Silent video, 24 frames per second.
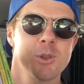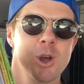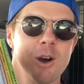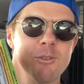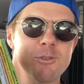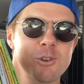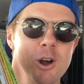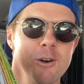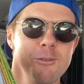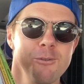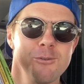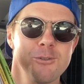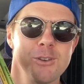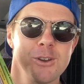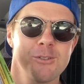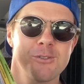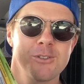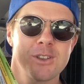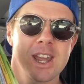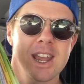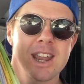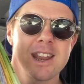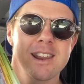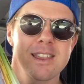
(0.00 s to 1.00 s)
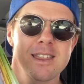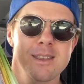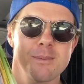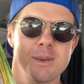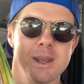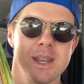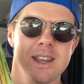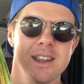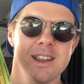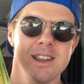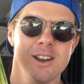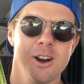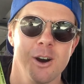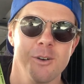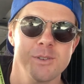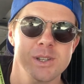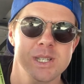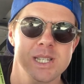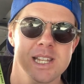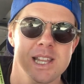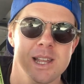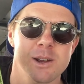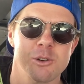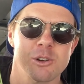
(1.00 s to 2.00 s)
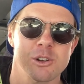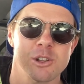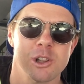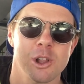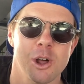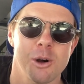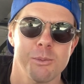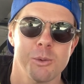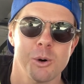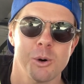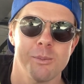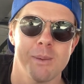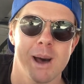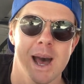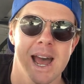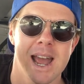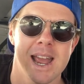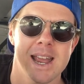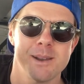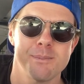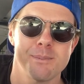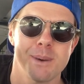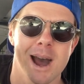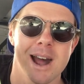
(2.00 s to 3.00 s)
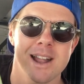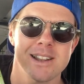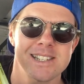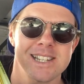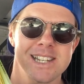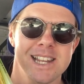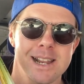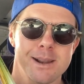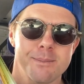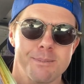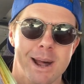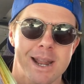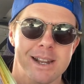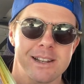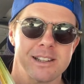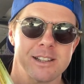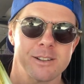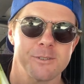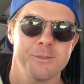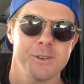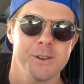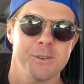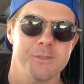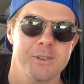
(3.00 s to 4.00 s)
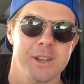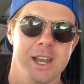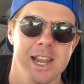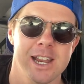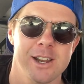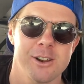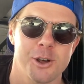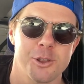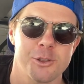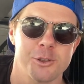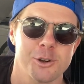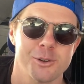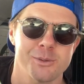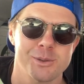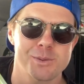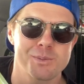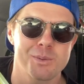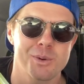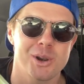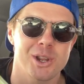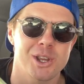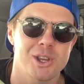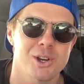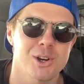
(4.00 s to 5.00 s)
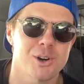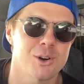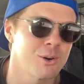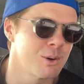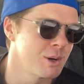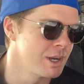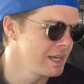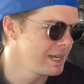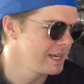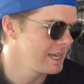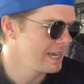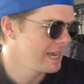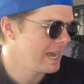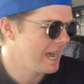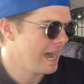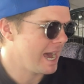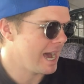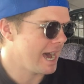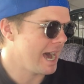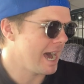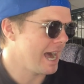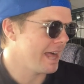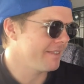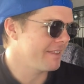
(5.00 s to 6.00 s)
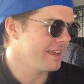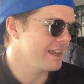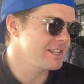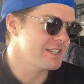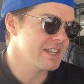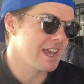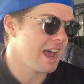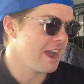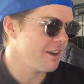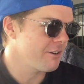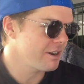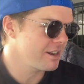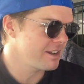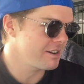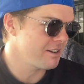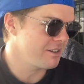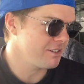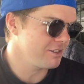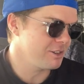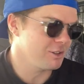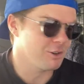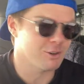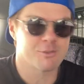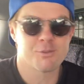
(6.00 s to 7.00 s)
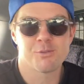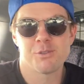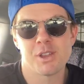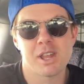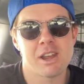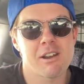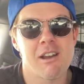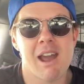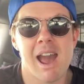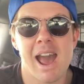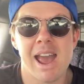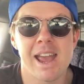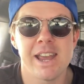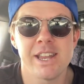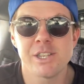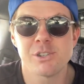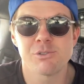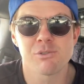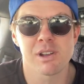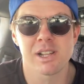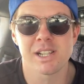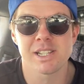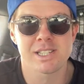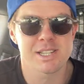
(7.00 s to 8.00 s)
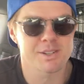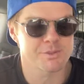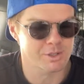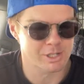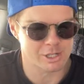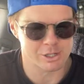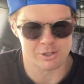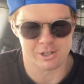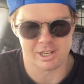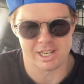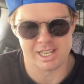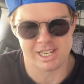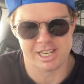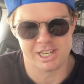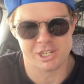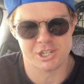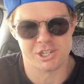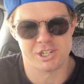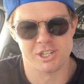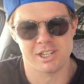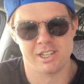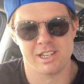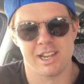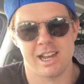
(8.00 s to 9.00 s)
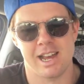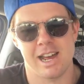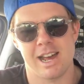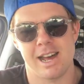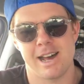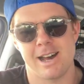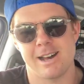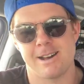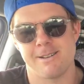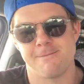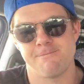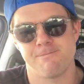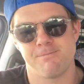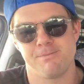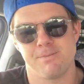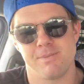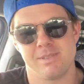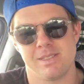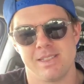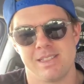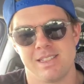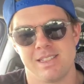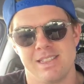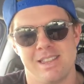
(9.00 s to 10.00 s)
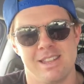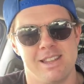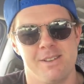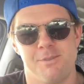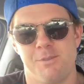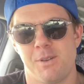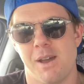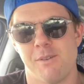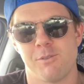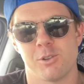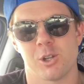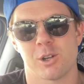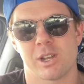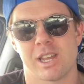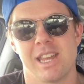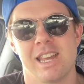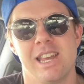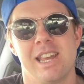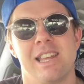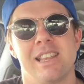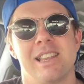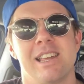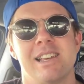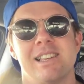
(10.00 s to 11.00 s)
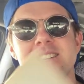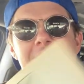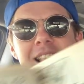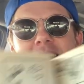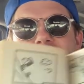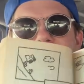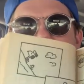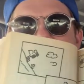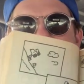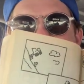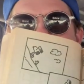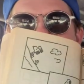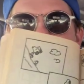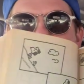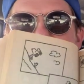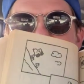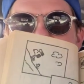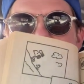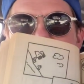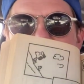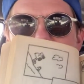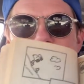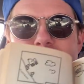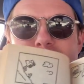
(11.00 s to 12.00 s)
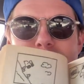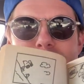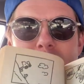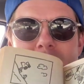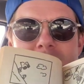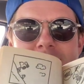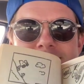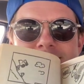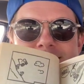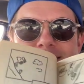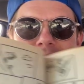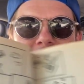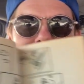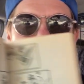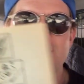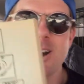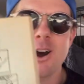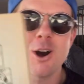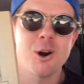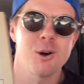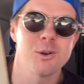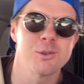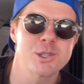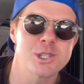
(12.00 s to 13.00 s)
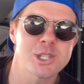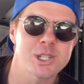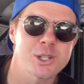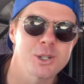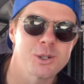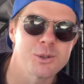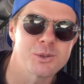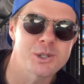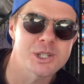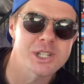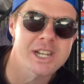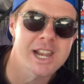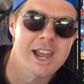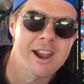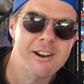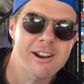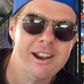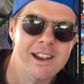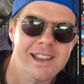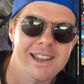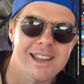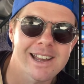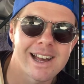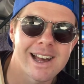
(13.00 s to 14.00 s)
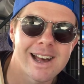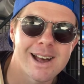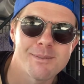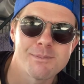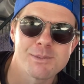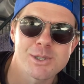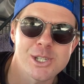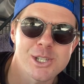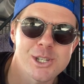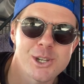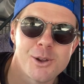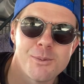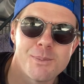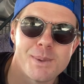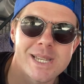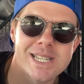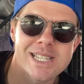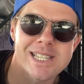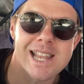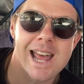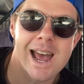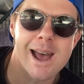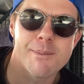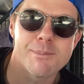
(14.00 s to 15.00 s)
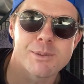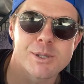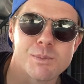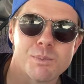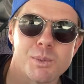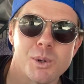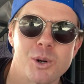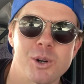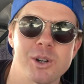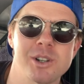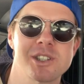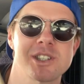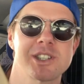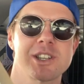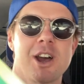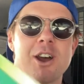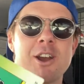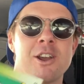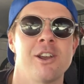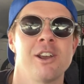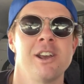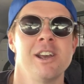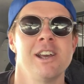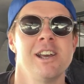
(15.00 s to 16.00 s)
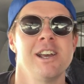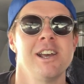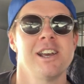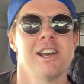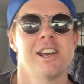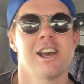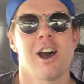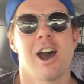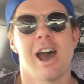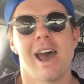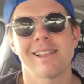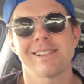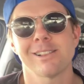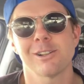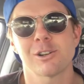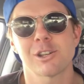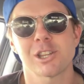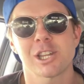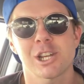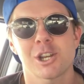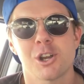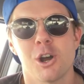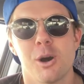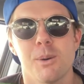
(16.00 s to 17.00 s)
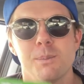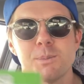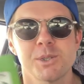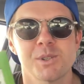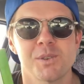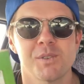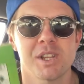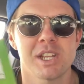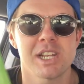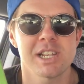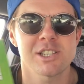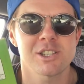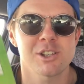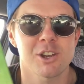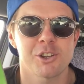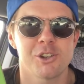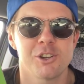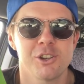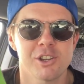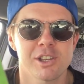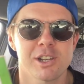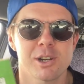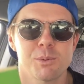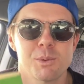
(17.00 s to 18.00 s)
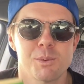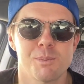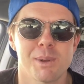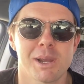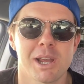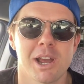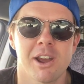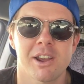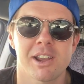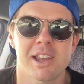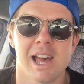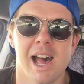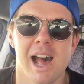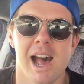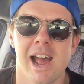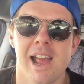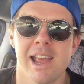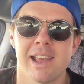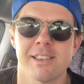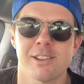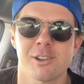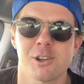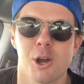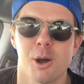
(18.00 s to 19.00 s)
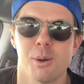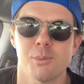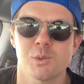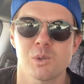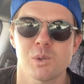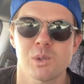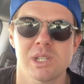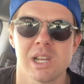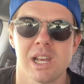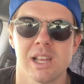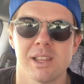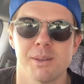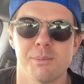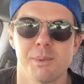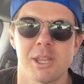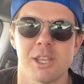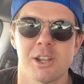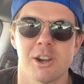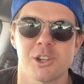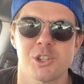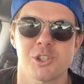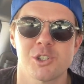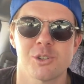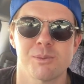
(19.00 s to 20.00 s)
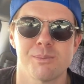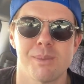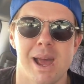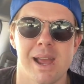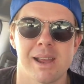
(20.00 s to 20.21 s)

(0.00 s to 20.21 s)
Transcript: I've got 15 of them here. Obviously there are a lot more made, but to get a bundle of 15 I thought was pretty cool. Uh, these are in, look, for their age, relatively good condition. Um, if you have a look here, they're, they're just very basic, old school, generic um, Snoopy Snaps books. So I had a look at the comps for this. I knew that it would be okay, and the comps were telling me that I should